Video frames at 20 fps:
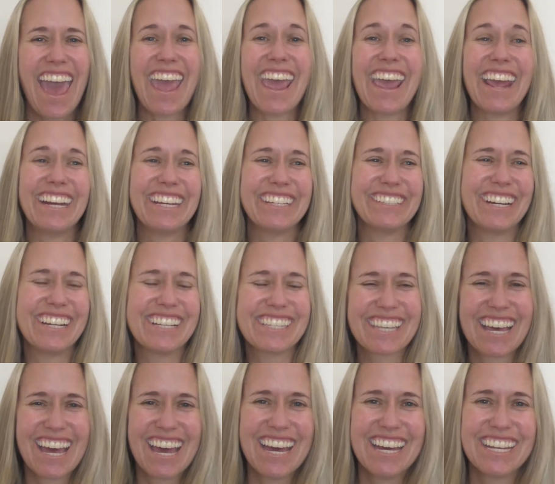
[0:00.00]
Anyways,
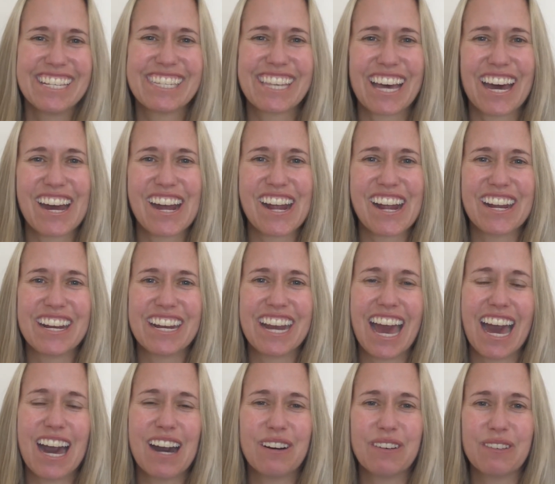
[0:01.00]
so
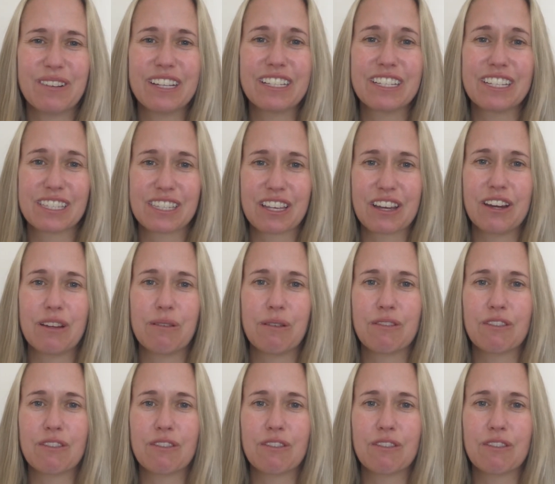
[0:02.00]
now we just go,